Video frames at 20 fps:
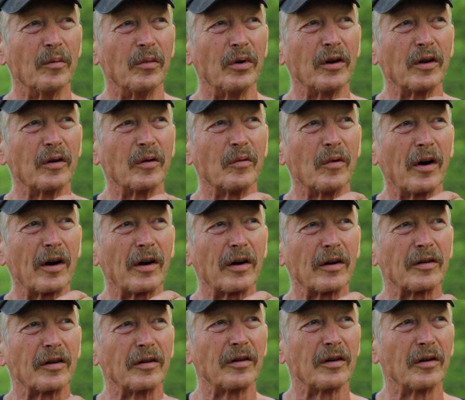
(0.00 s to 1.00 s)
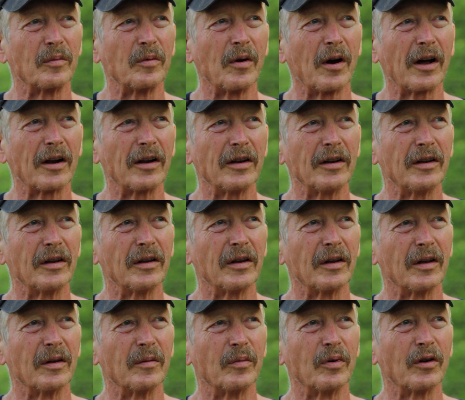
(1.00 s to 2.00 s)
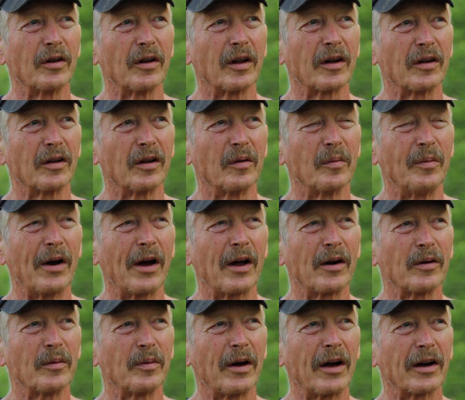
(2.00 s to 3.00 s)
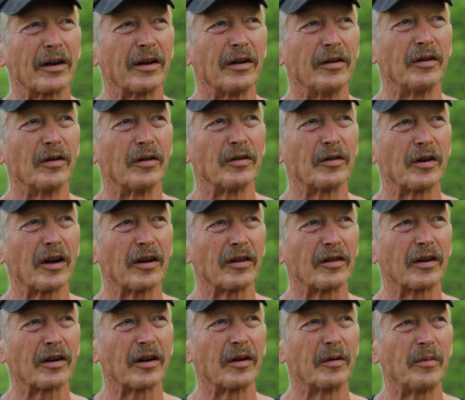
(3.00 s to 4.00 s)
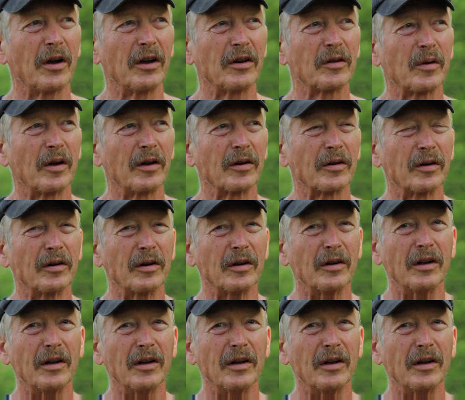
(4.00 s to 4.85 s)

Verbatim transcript: putting wires into your body, and putting like a little battery pack into your chest like a pacemaker.